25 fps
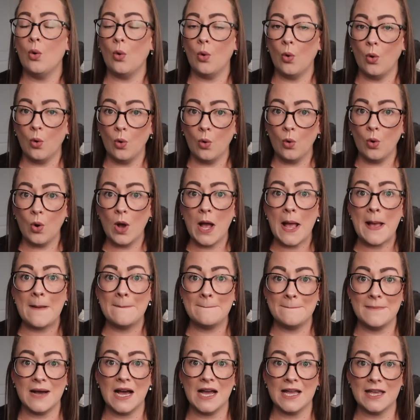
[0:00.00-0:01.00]
Oh
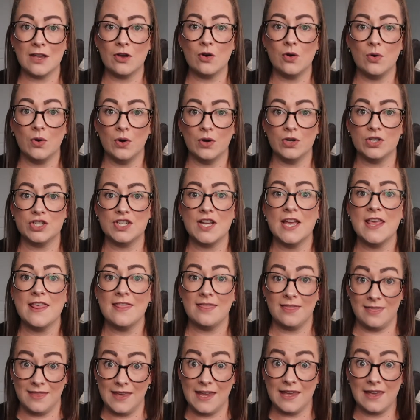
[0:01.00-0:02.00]
my gosh,
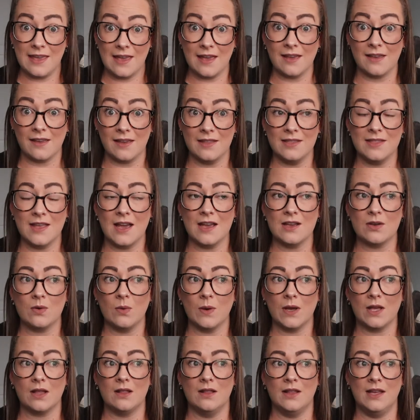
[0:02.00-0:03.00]
they kick in that
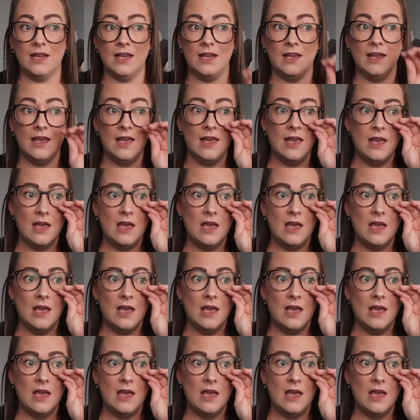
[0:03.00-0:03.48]
quickly.